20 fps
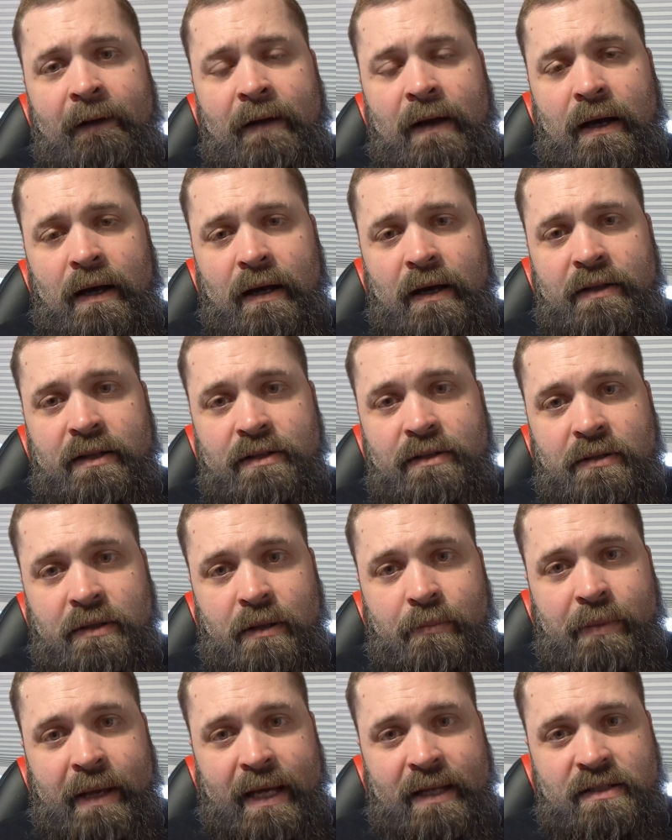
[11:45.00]
and then took the
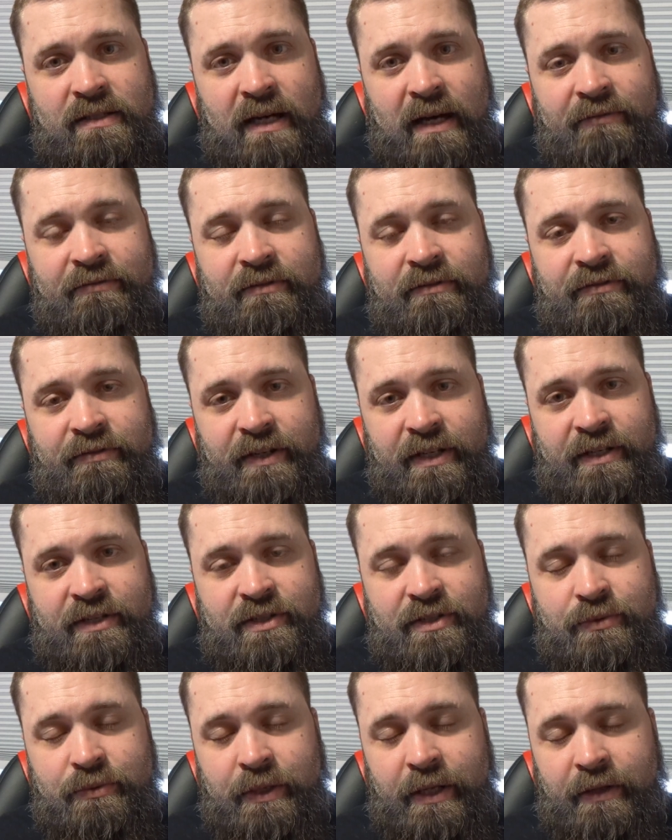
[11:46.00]
bands off and
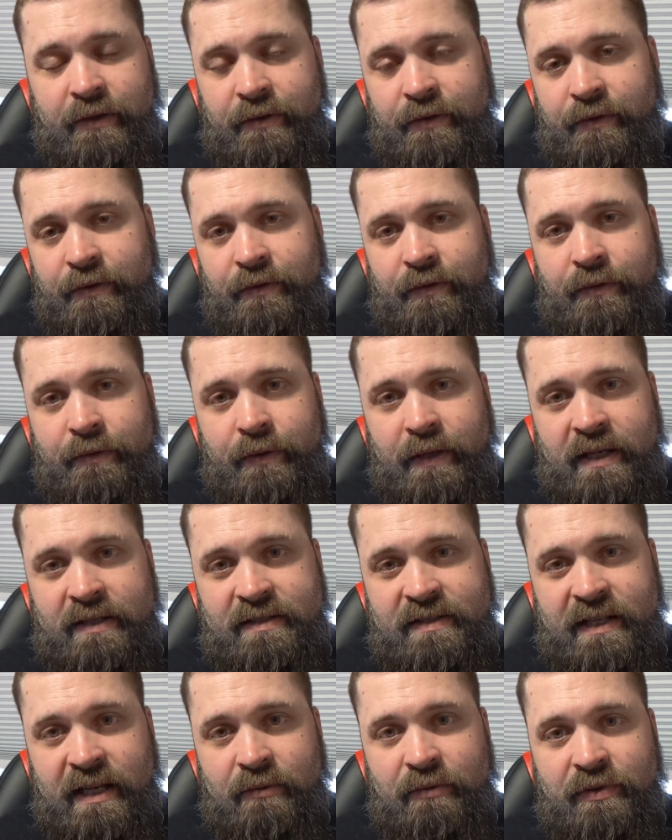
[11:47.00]
finished with a
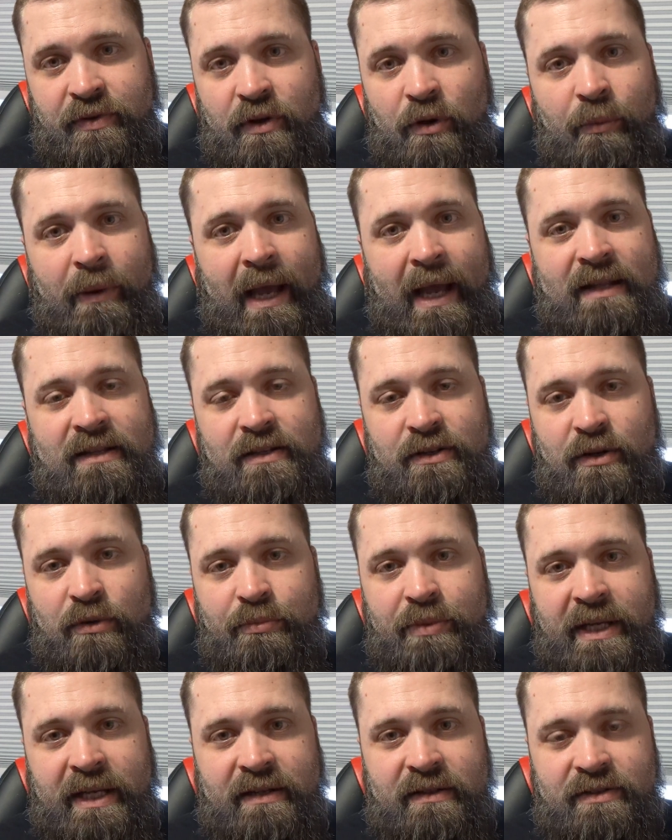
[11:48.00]
set with no band and no
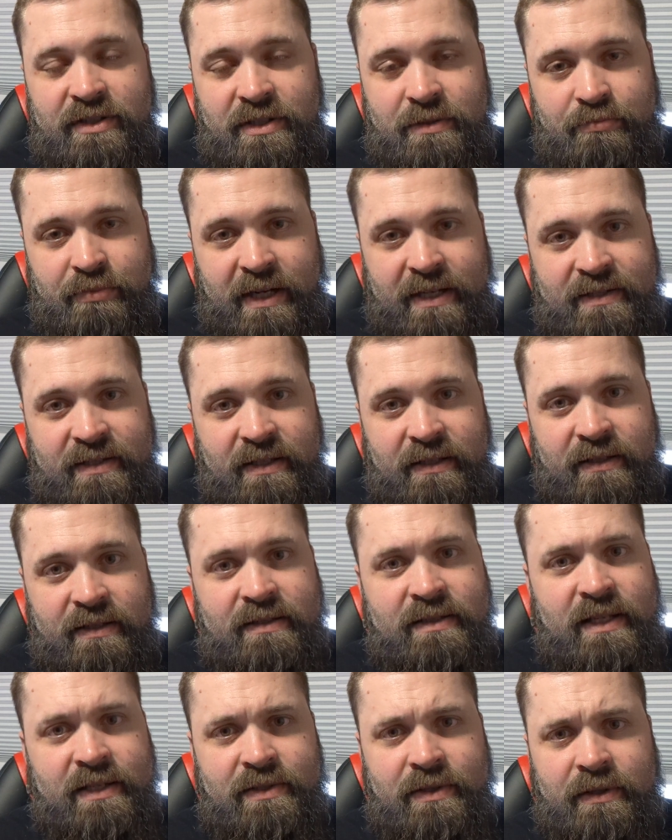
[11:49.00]
pin, just pressing
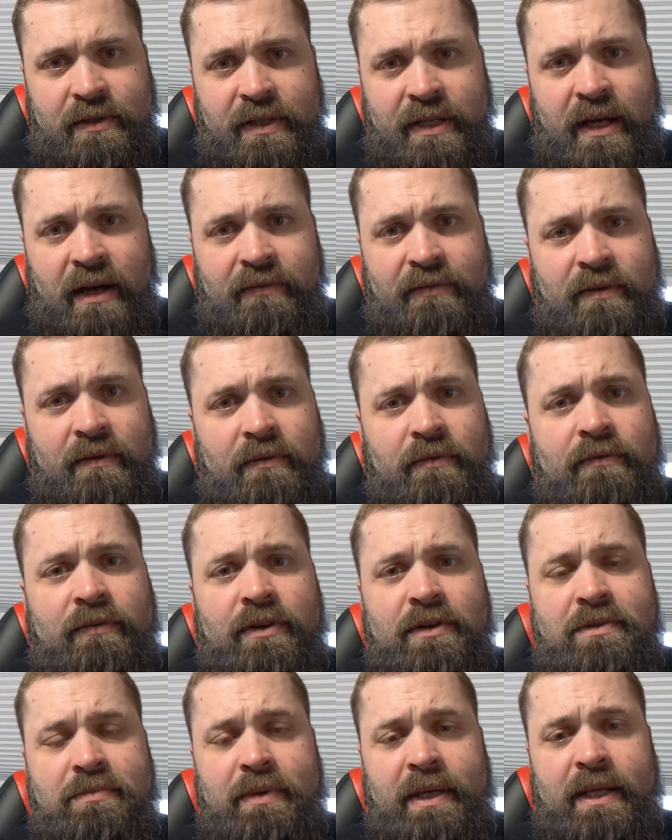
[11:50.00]
concentrically off the
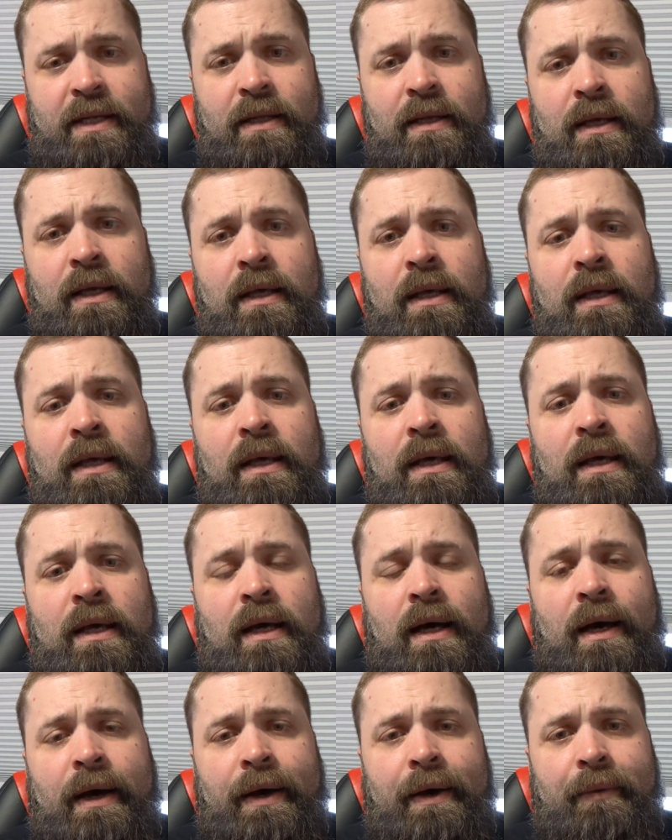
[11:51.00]
first pin.
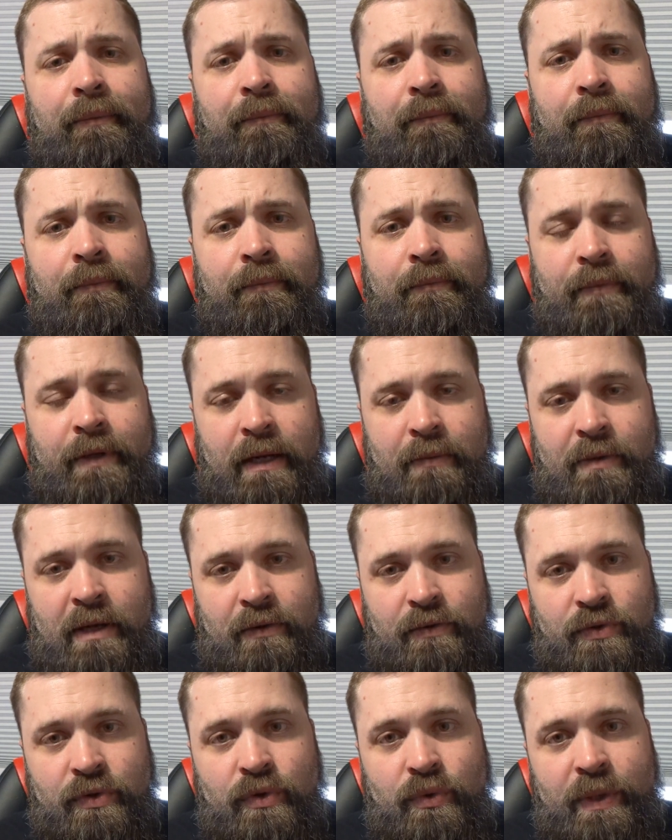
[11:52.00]
And I'm now
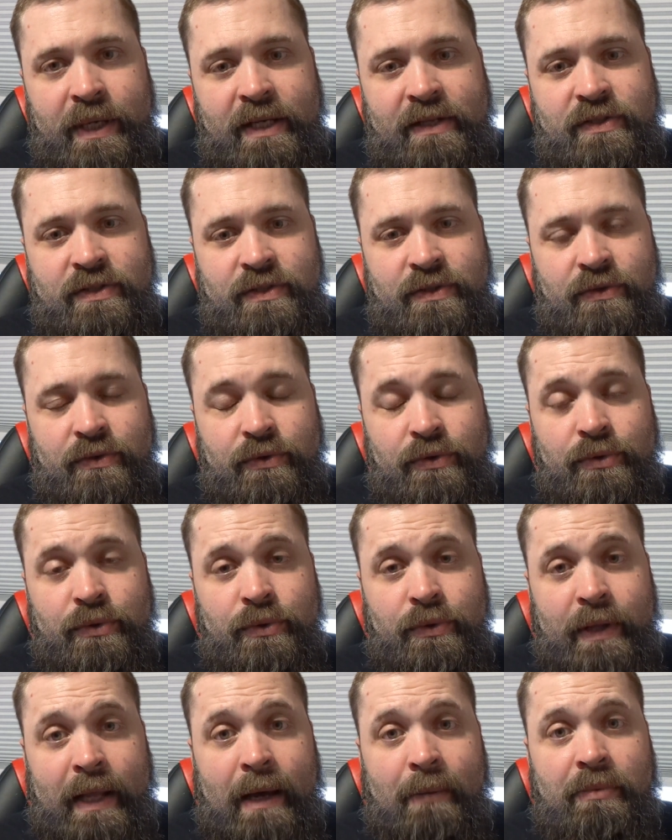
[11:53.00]
2 weeks
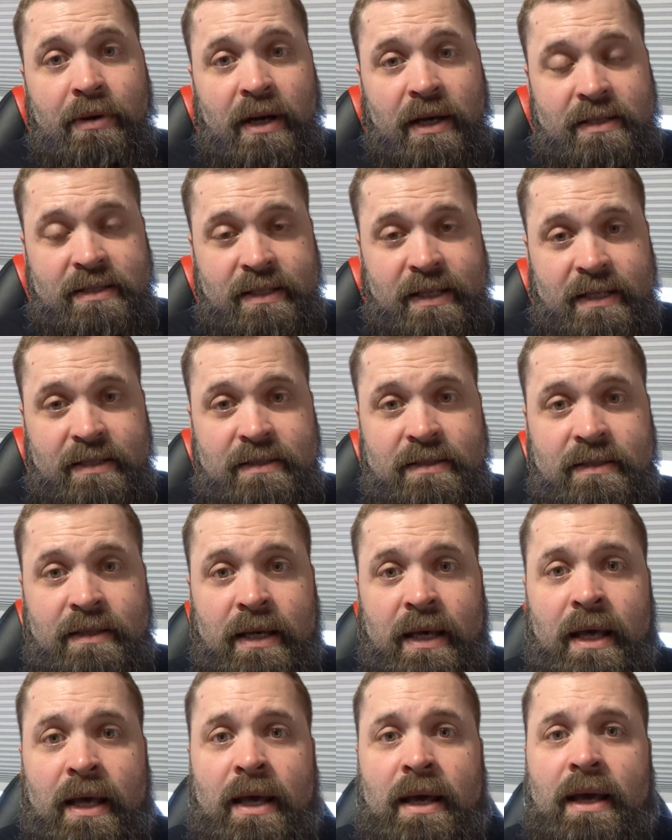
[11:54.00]
through that process,
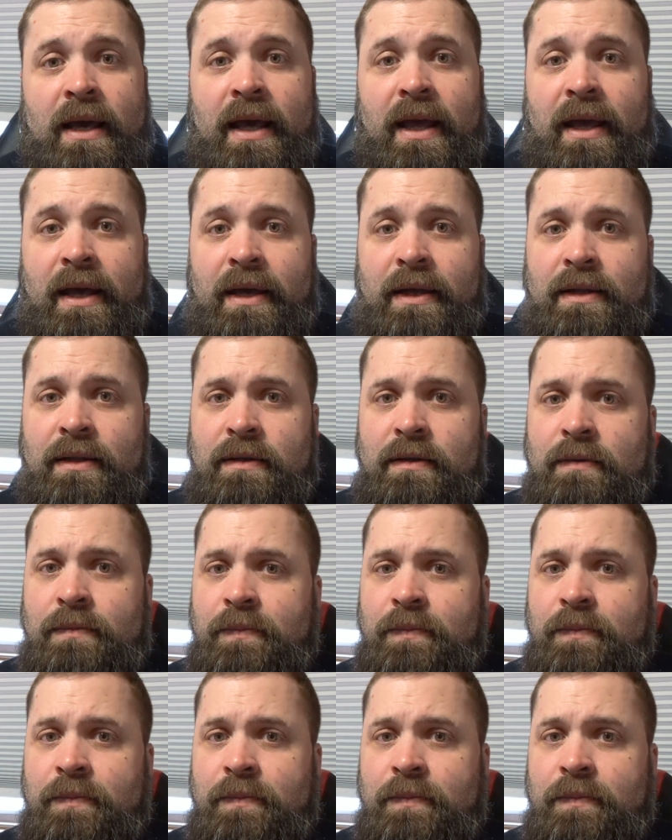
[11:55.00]
and